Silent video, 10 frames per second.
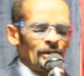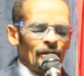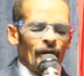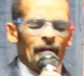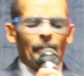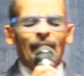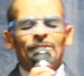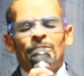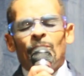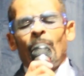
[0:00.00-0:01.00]
Lord, I'm
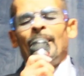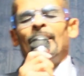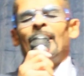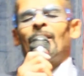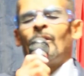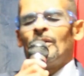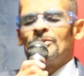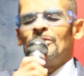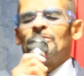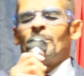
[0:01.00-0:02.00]
asking you right now,
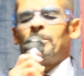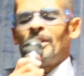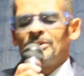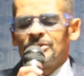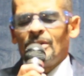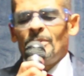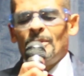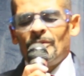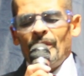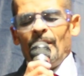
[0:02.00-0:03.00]
Lord Jesus, to bless the
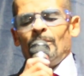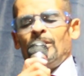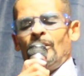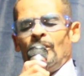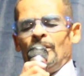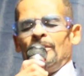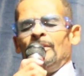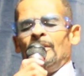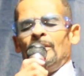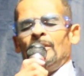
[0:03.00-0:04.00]
Lemon family, Lord.
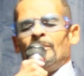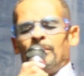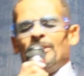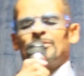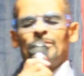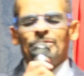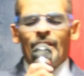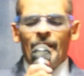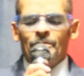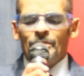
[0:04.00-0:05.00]
Bless the
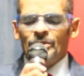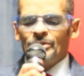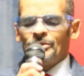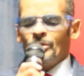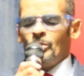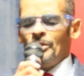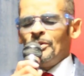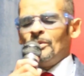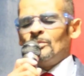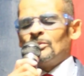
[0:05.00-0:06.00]
Chapmans, the
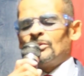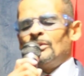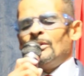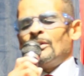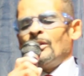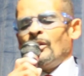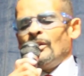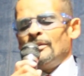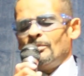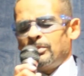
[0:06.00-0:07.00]
Williams,
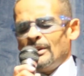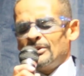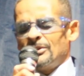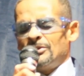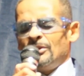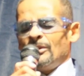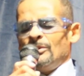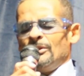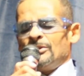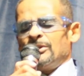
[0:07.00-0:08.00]
Lord, and bless the
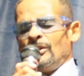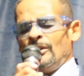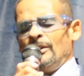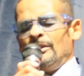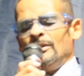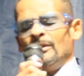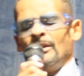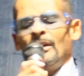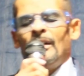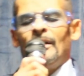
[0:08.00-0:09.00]
Tillers, Lord.
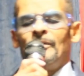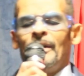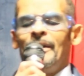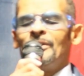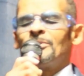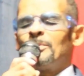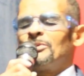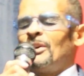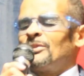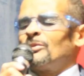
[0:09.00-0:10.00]
Have your hands of
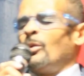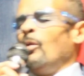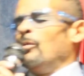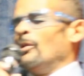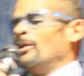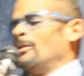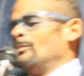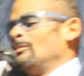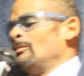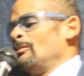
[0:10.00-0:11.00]
protection over
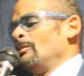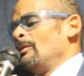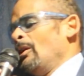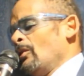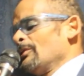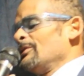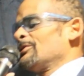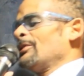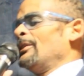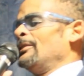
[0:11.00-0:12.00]
them on
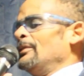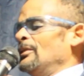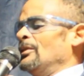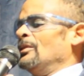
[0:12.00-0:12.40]
this Sunday.